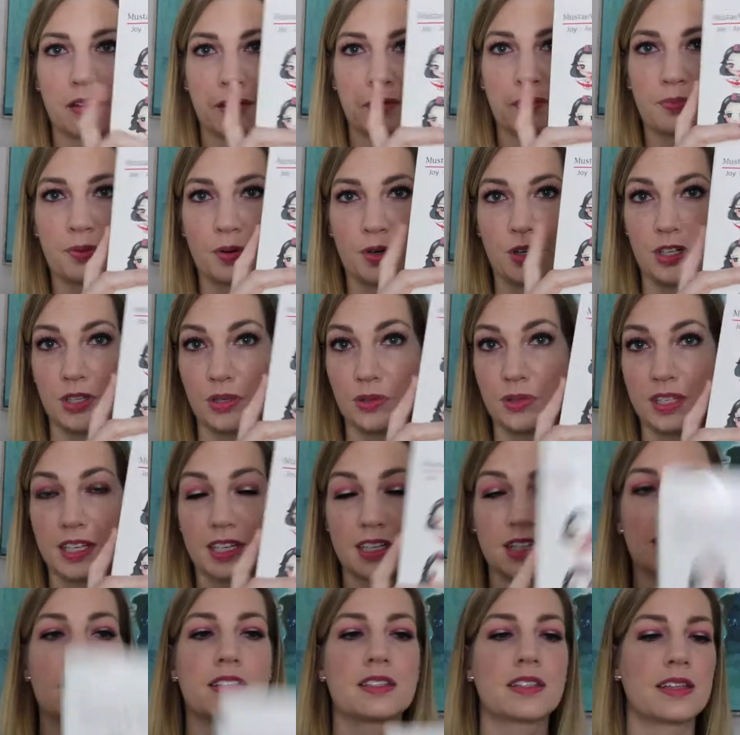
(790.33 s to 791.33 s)

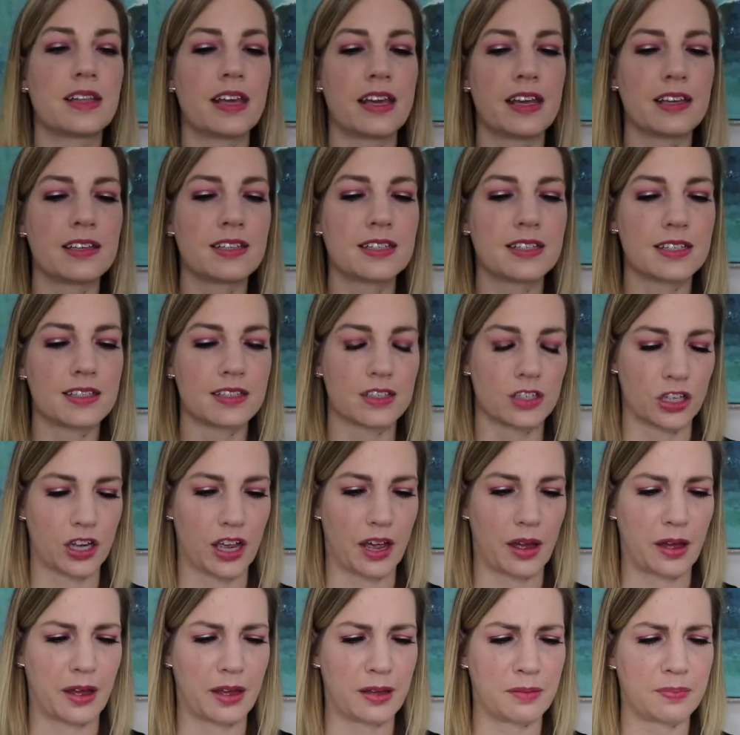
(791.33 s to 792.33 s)
produces these.
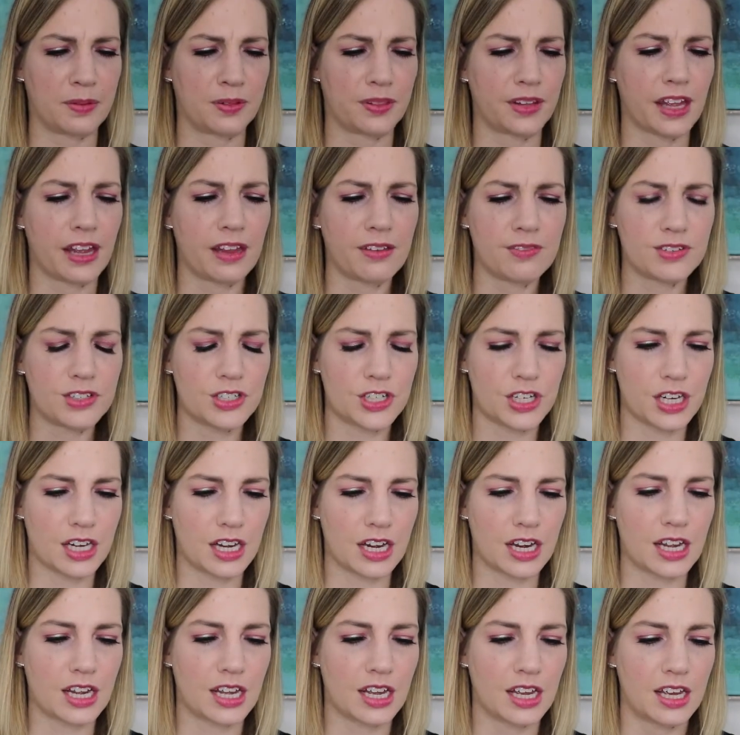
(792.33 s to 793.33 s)
I believe
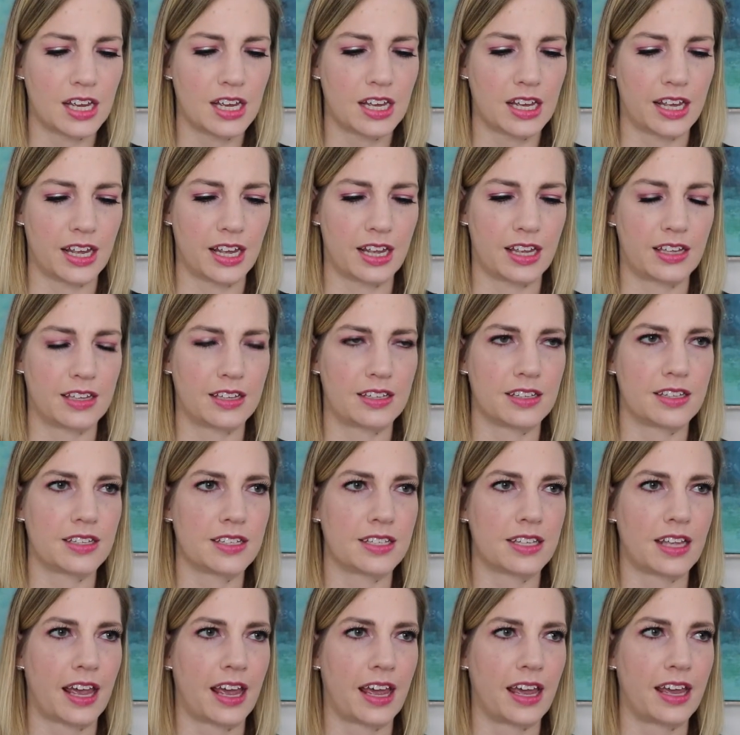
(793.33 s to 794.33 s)
she
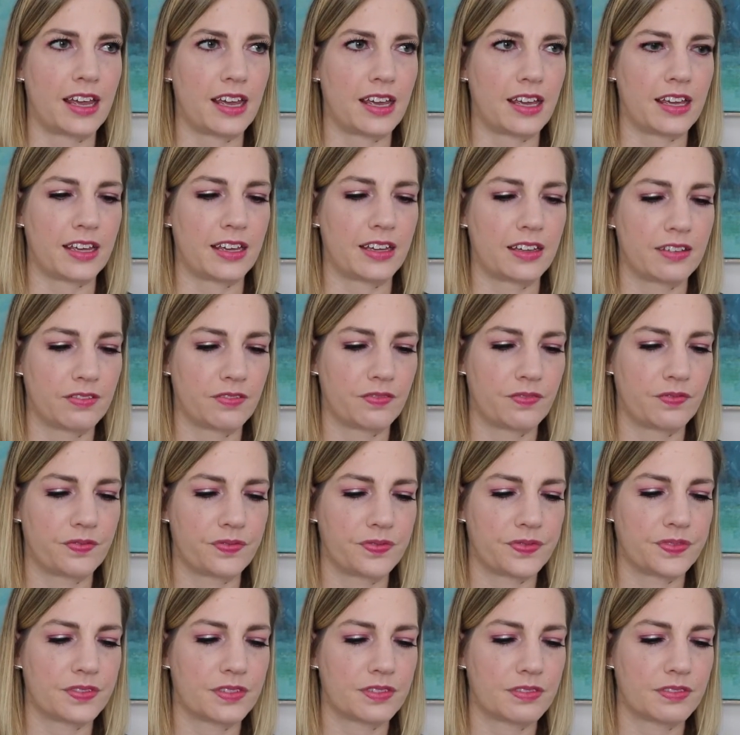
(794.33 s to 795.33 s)
is a
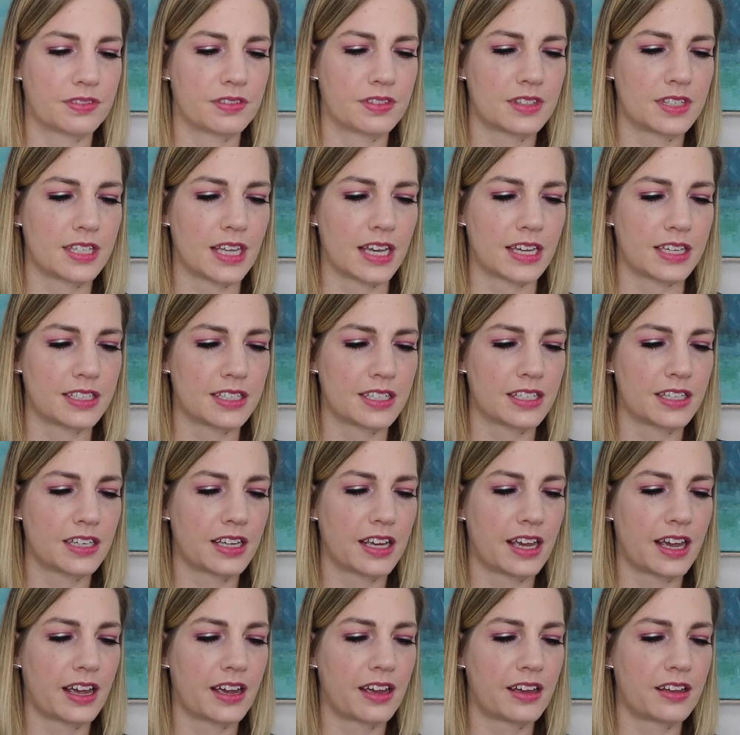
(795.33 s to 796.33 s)
Texan
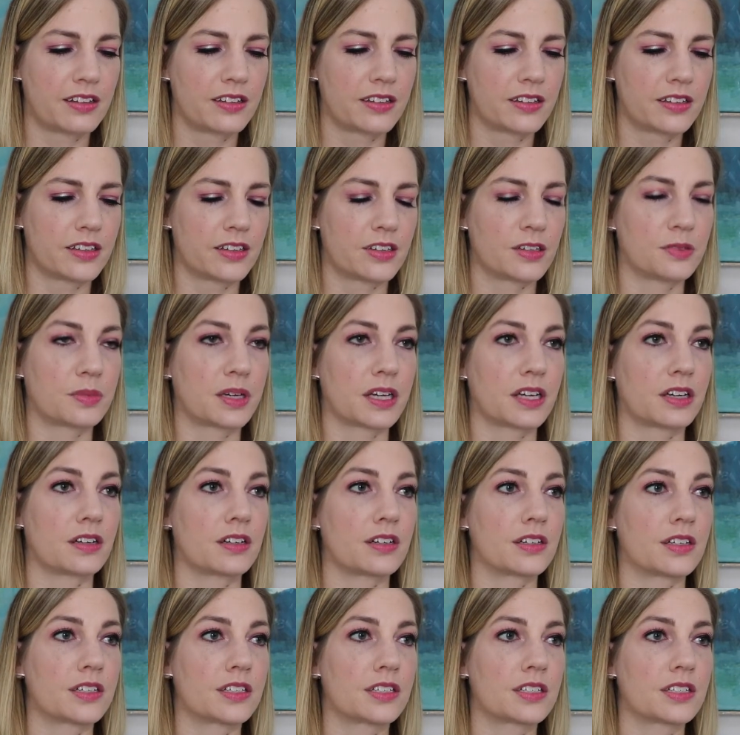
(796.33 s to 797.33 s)
gal. Oh my
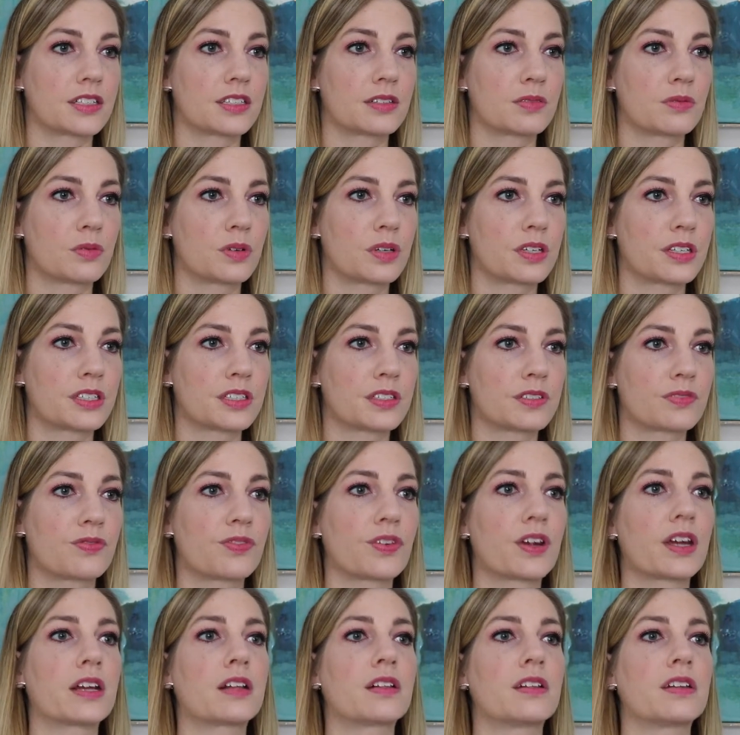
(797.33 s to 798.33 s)
gosh, what is
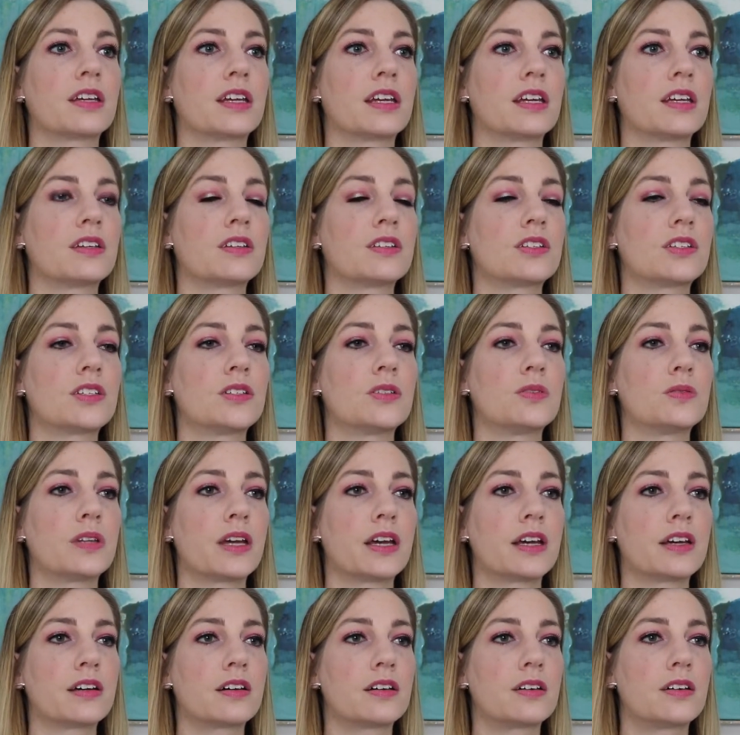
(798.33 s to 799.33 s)
Franklin into
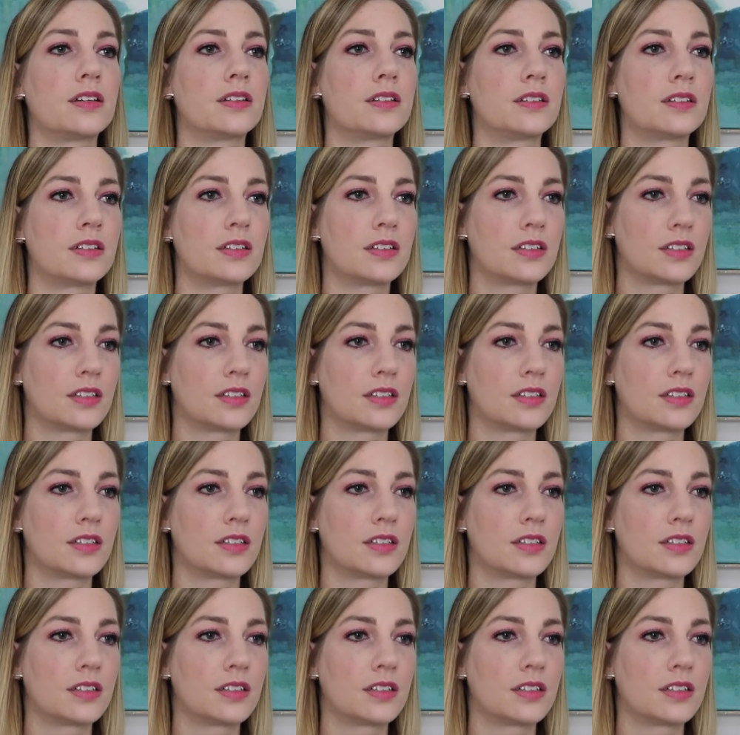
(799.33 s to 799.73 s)
now?